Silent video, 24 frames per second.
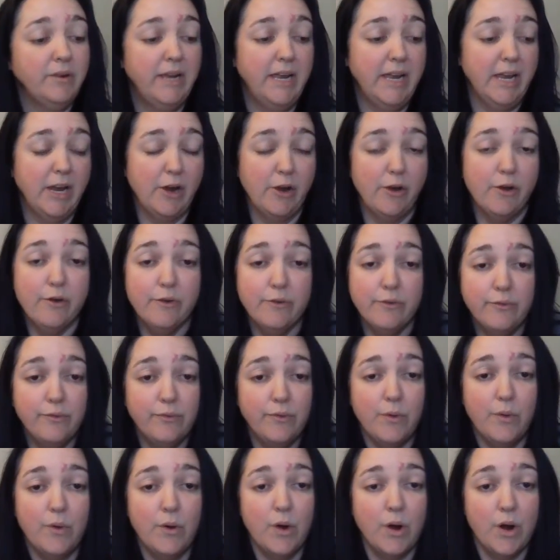on here
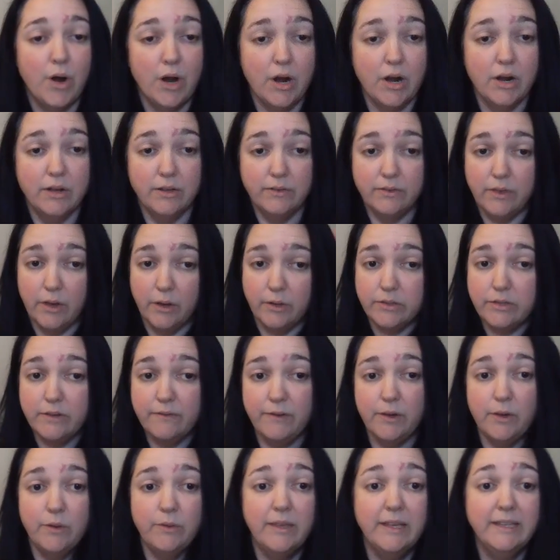for those
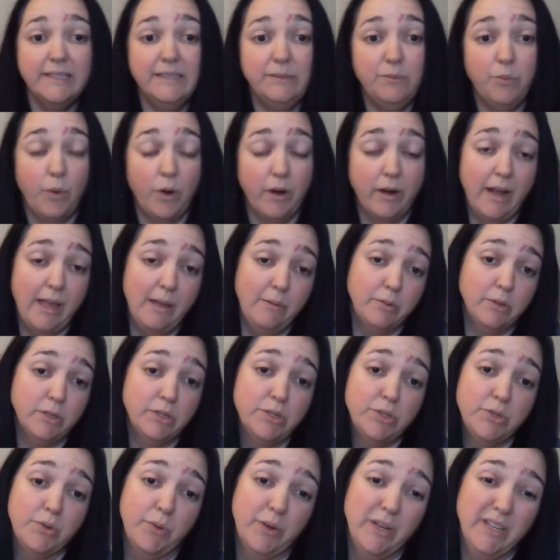of you that weren't able
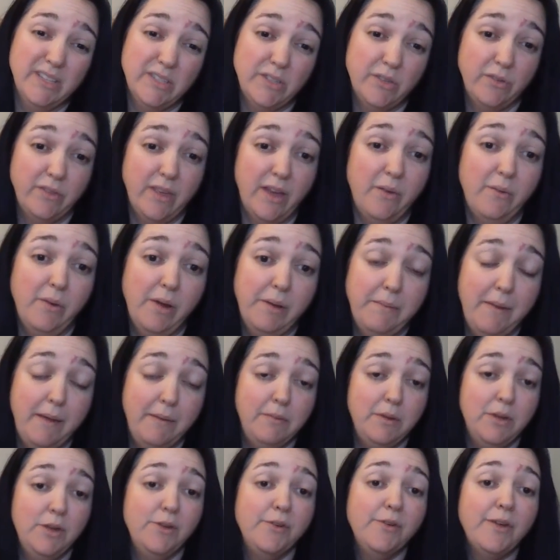to join, so that way
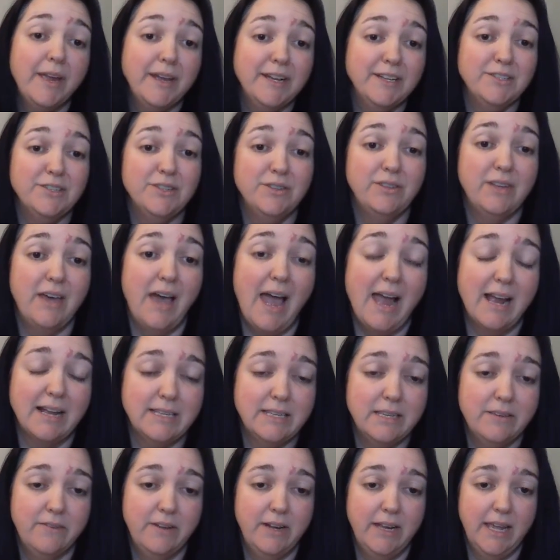maybe you can do the
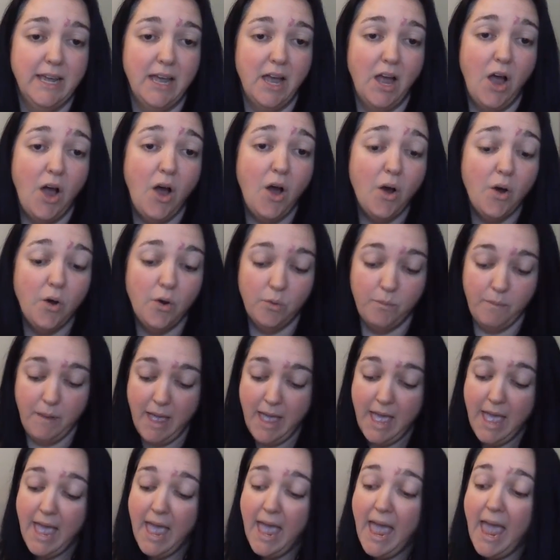activity at home.
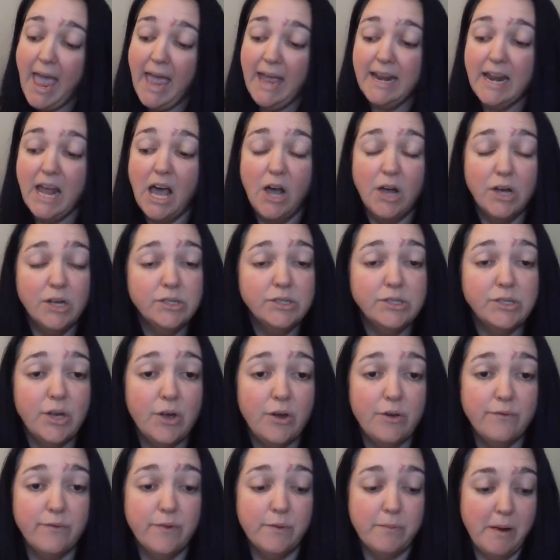And
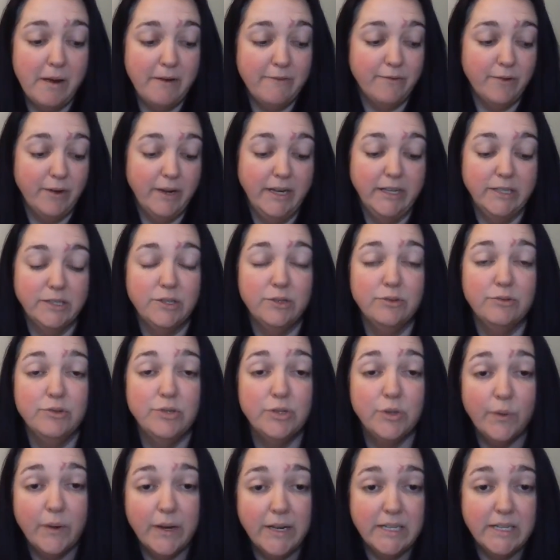also for my friends who
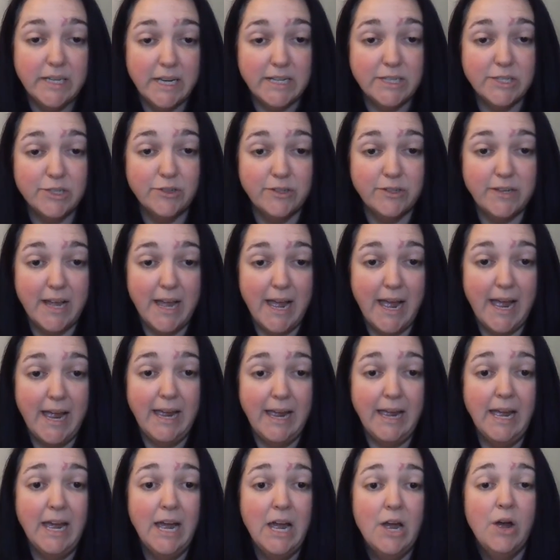joined
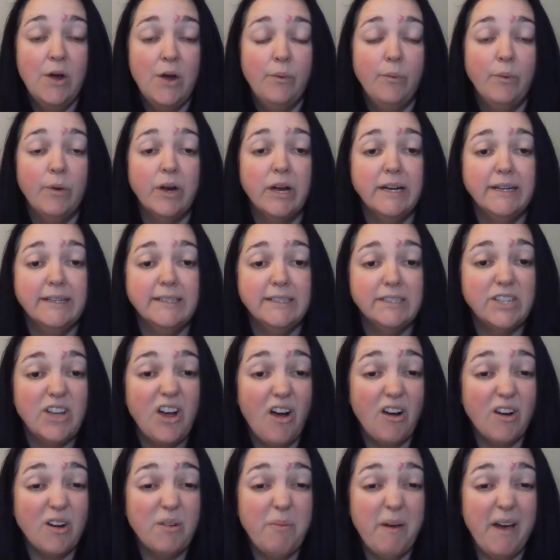yesterday, we're going to
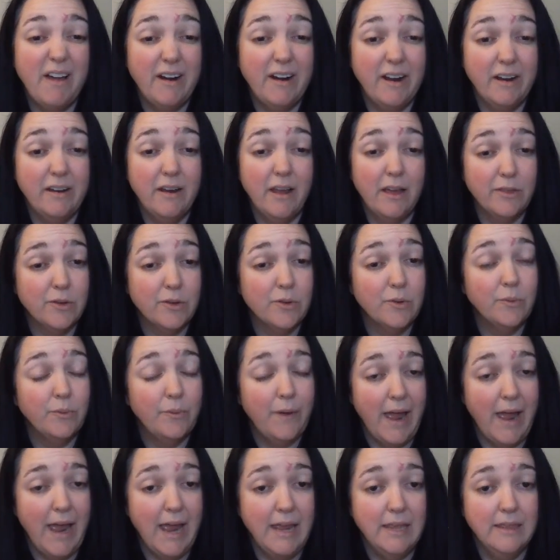talk about another
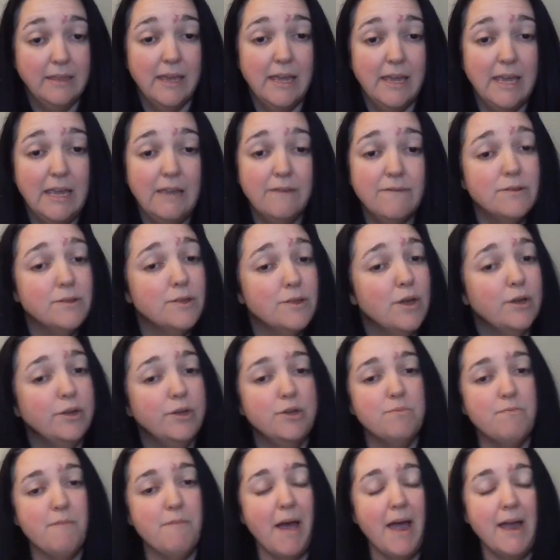way that even though
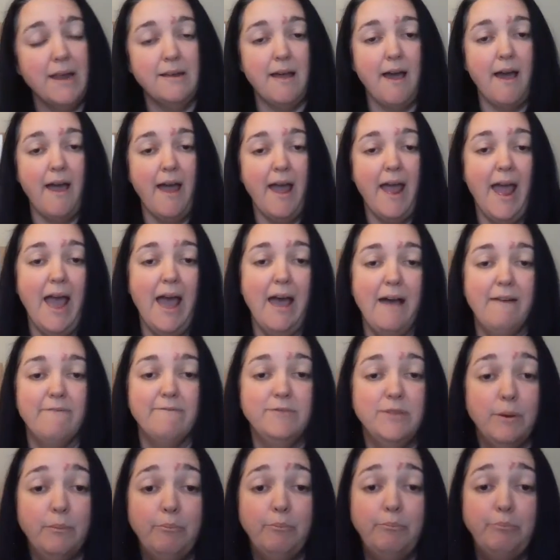you might not have
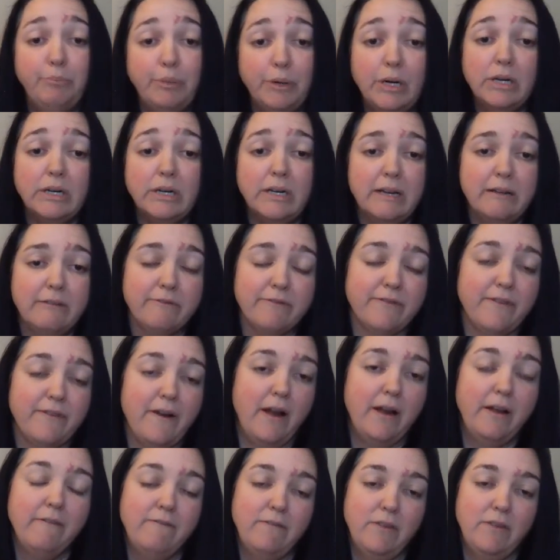the book in
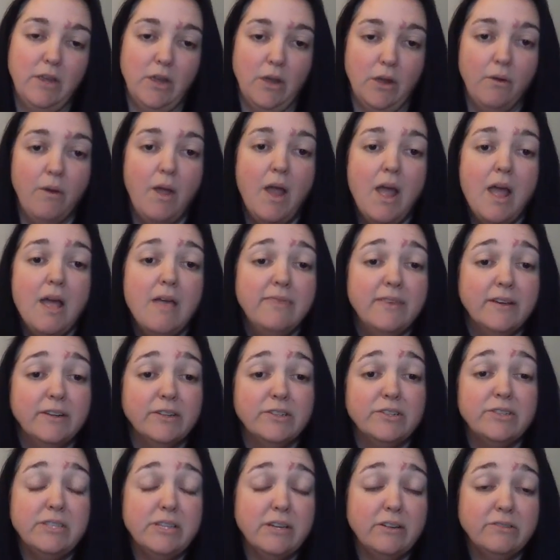front of you,
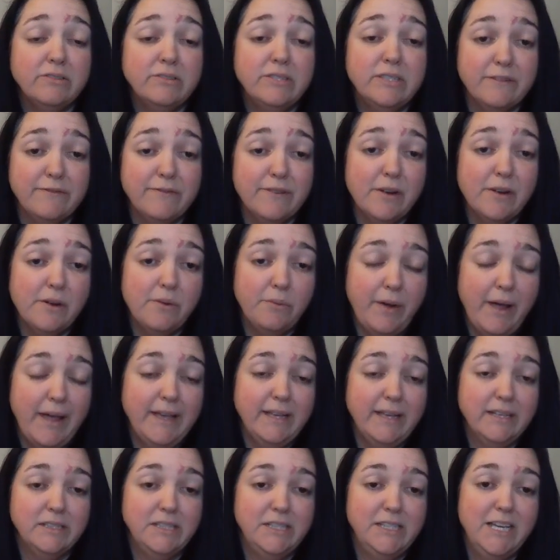there's still different
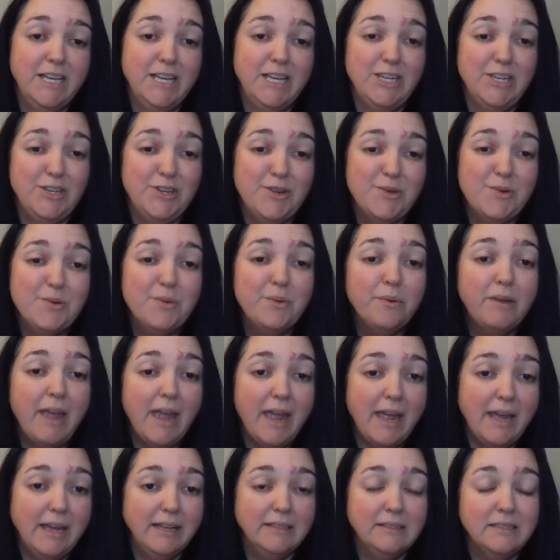ways that you
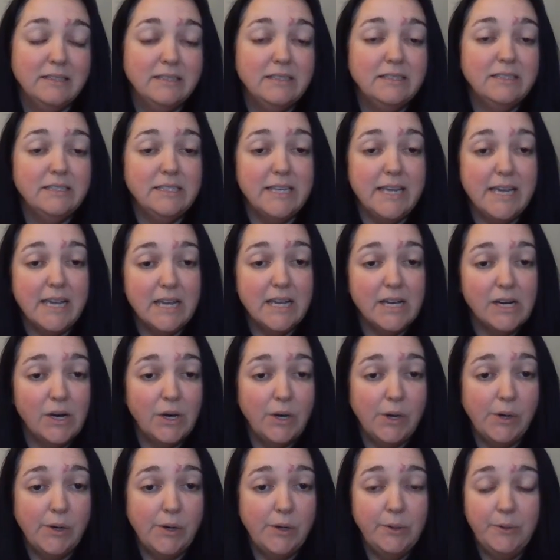can
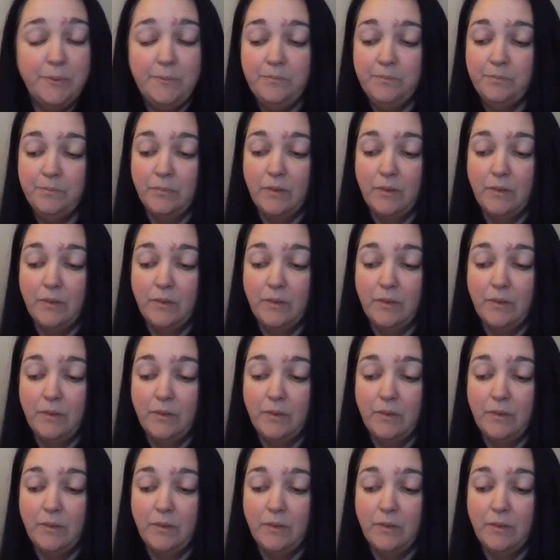still